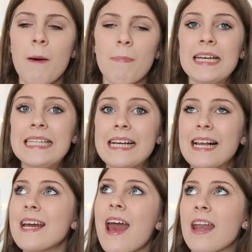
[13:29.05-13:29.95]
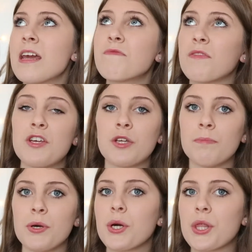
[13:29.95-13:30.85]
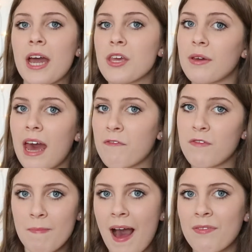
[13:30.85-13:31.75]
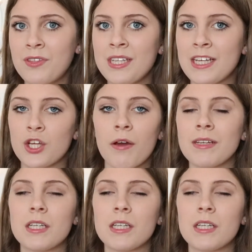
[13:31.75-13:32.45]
basically any revision book that you get for maths is going